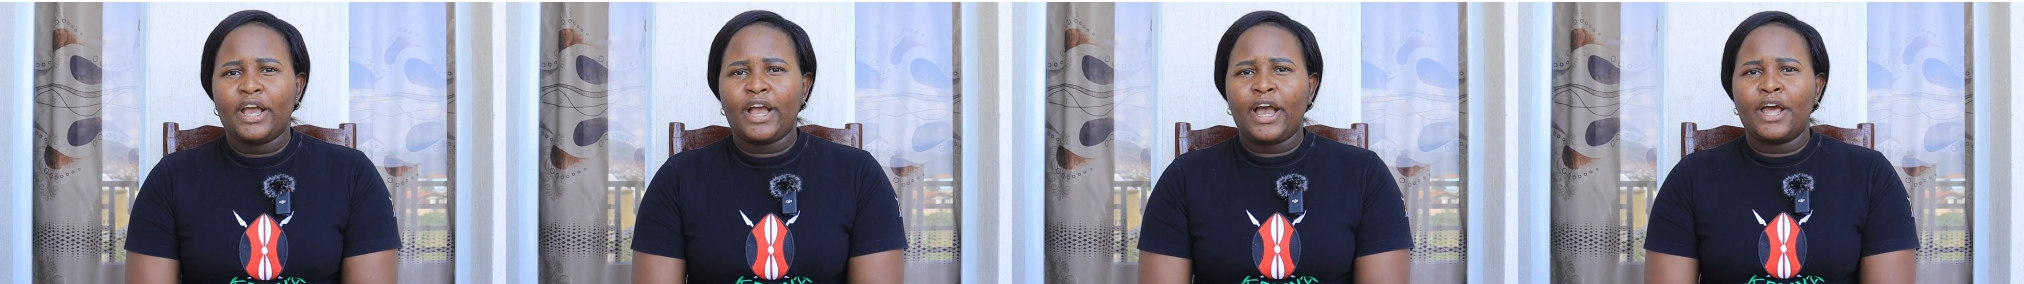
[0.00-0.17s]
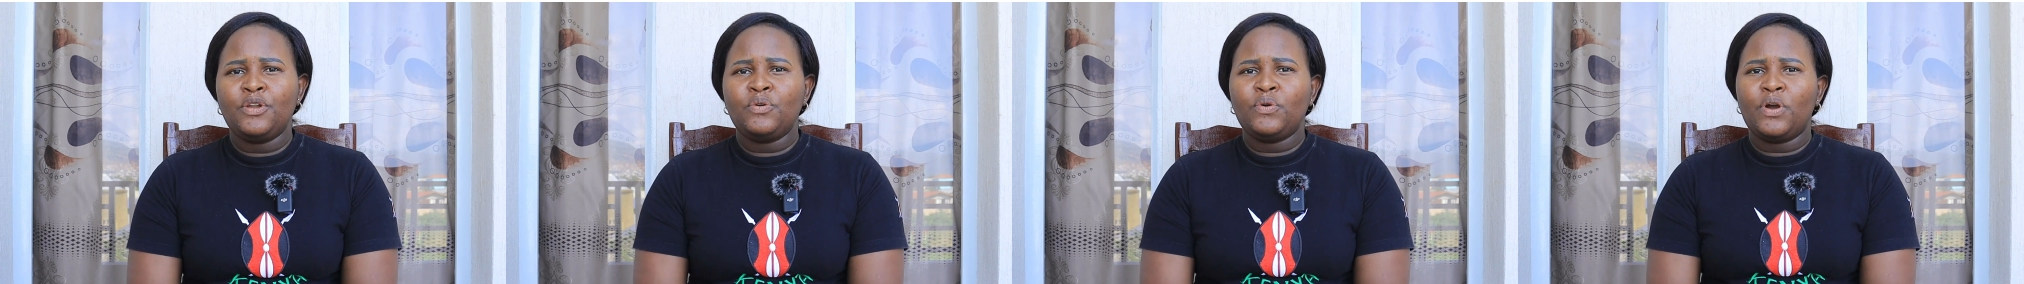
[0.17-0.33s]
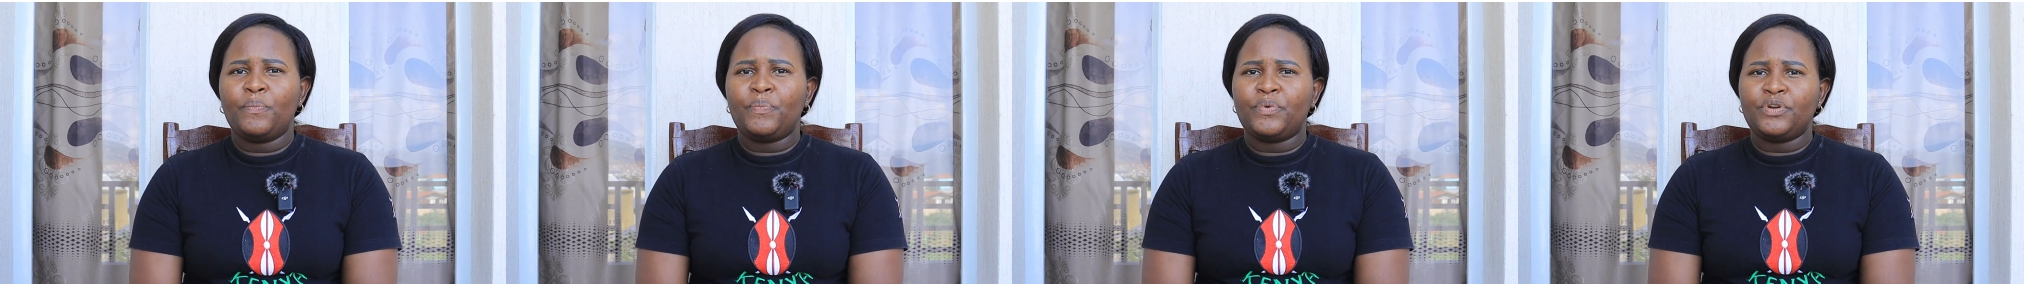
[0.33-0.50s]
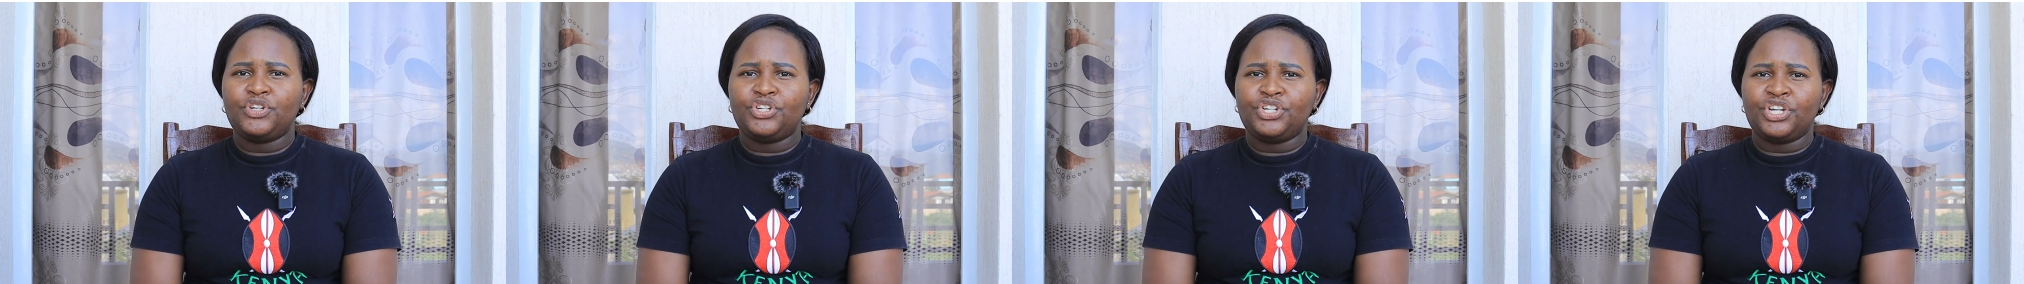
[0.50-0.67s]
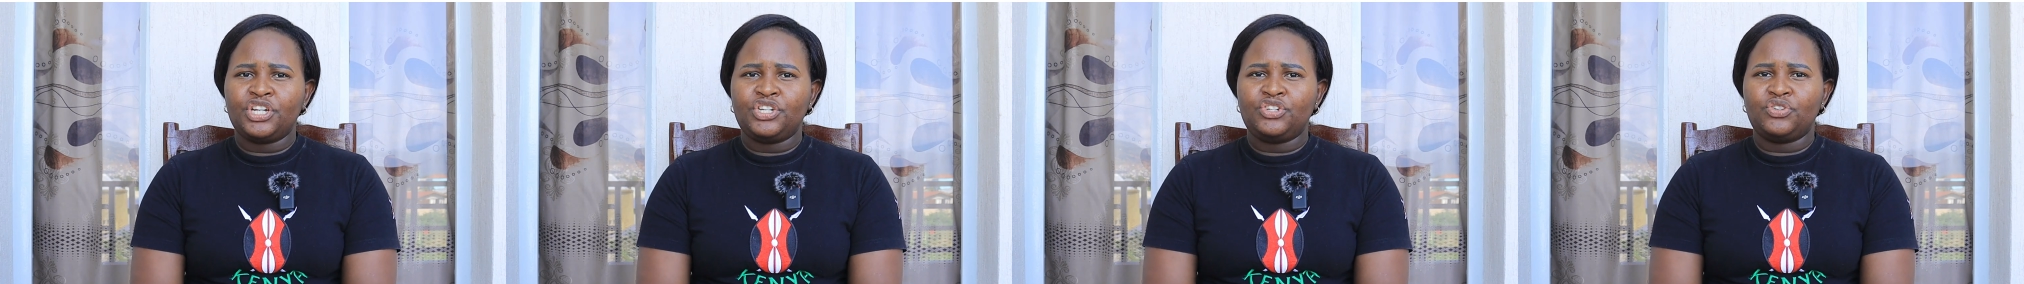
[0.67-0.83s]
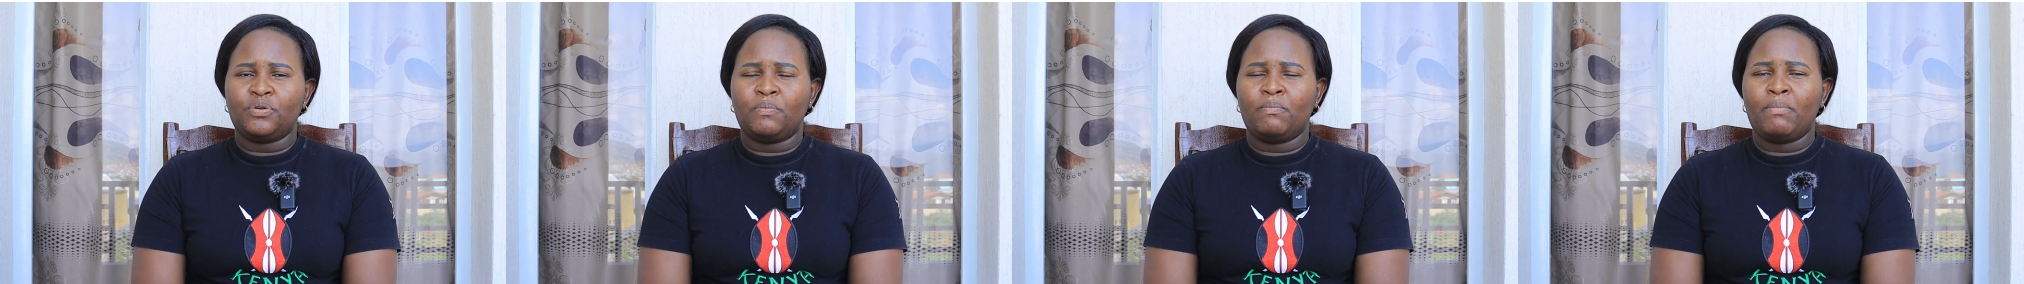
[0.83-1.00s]
Can you
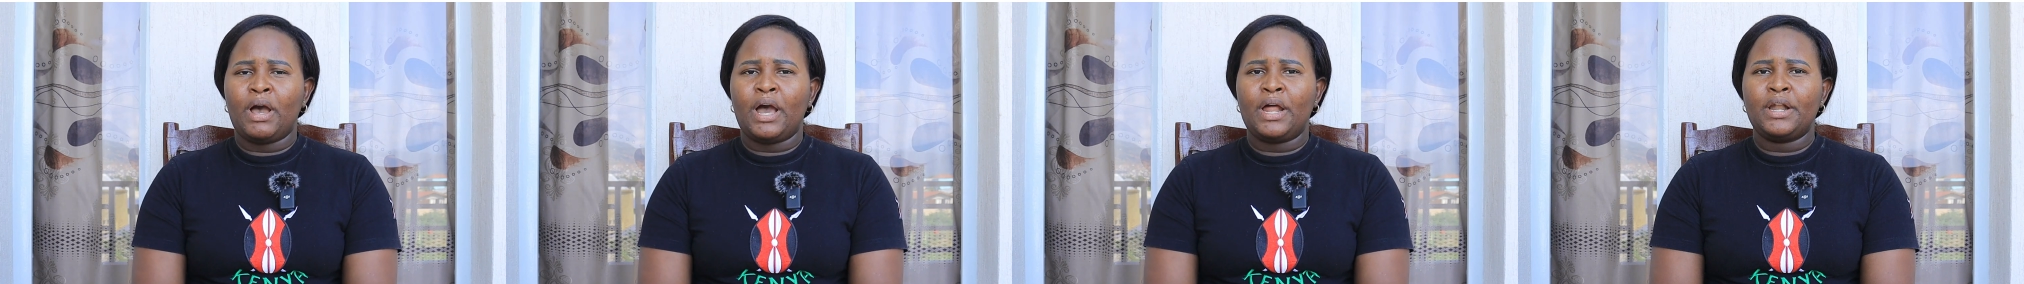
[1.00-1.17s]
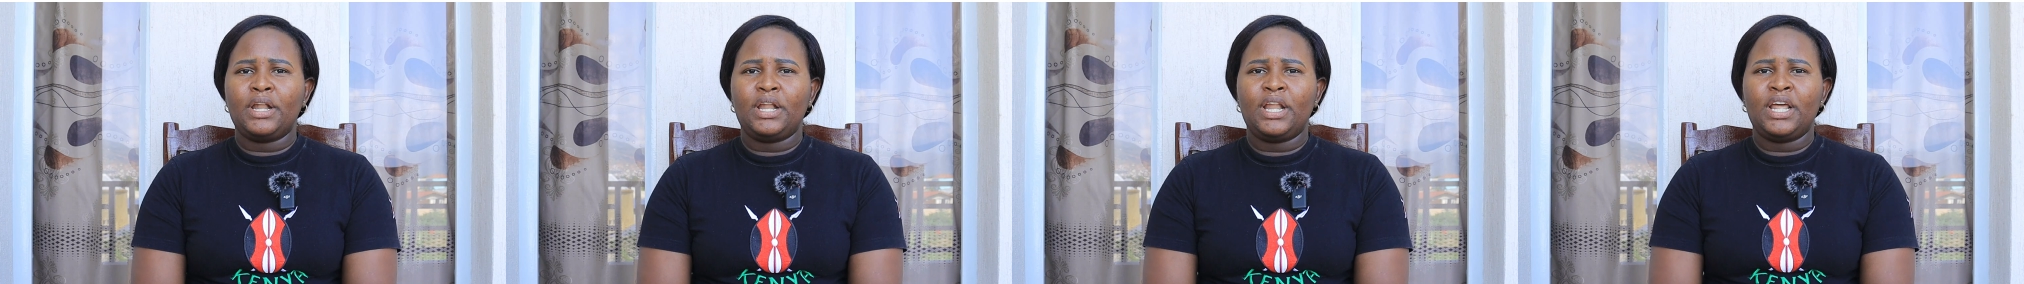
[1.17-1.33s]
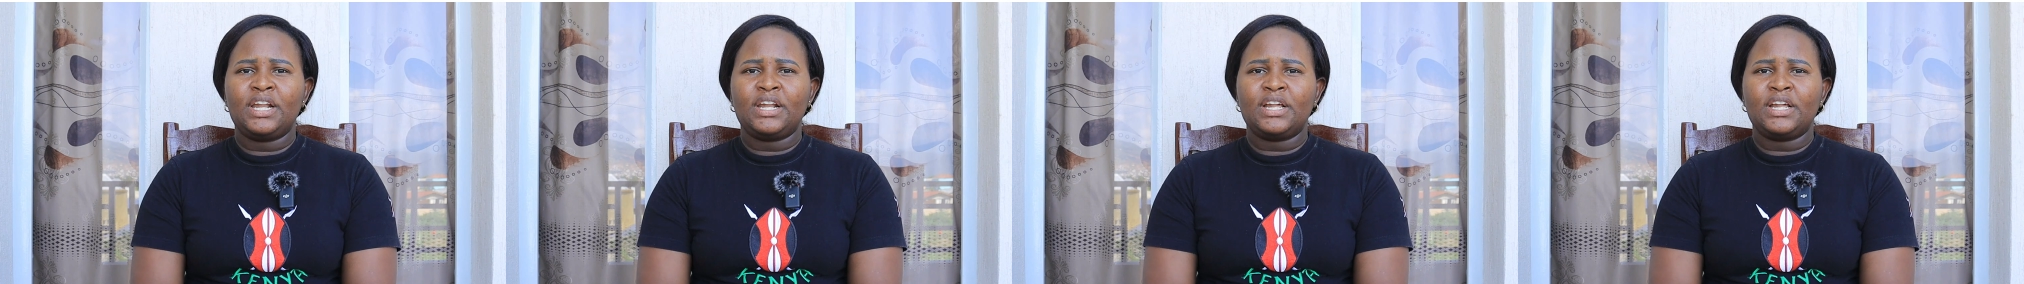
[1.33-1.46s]
appreciate your man?